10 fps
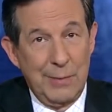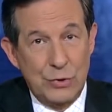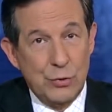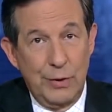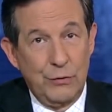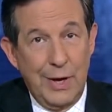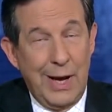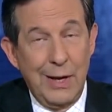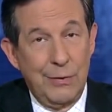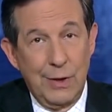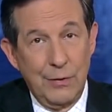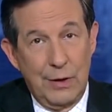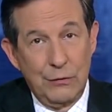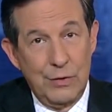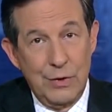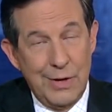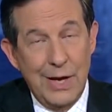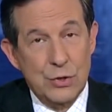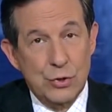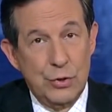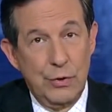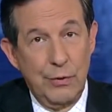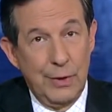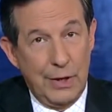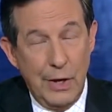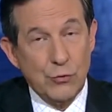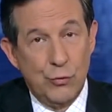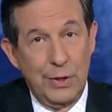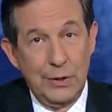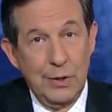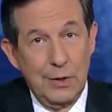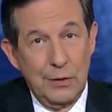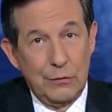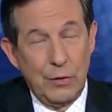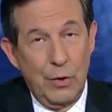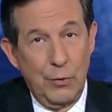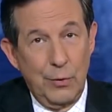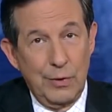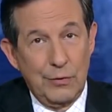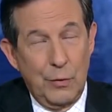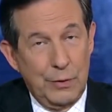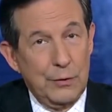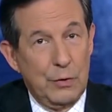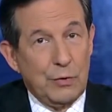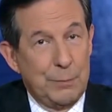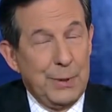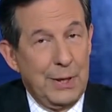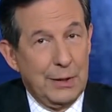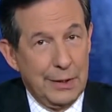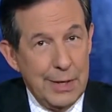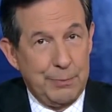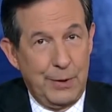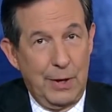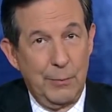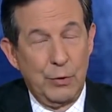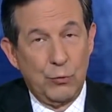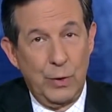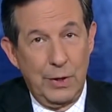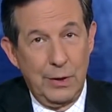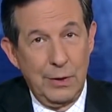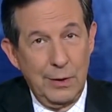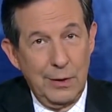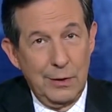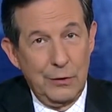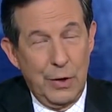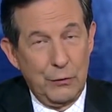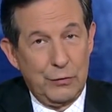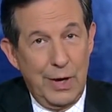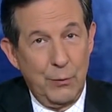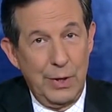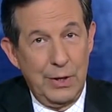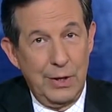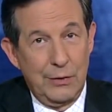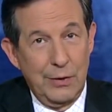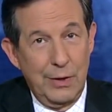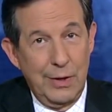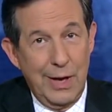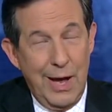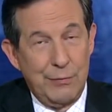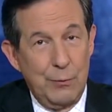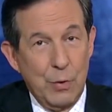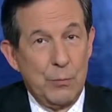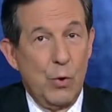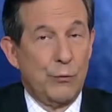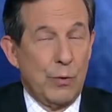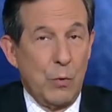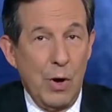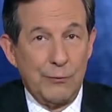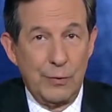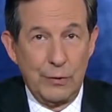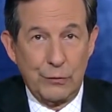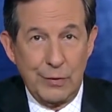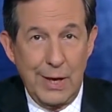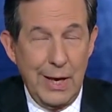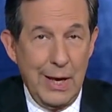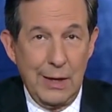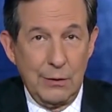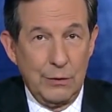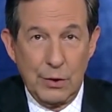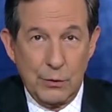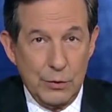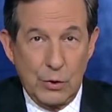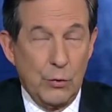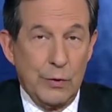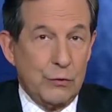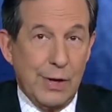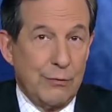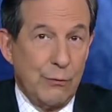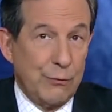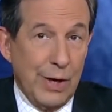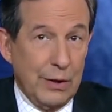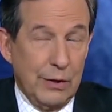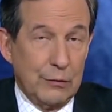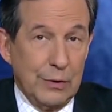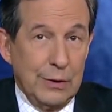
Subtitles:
I'm not sure he's done anything that has endangered the country. So there's a big leap there between, you know, saying we need to have him removed from office and the current state of affairs.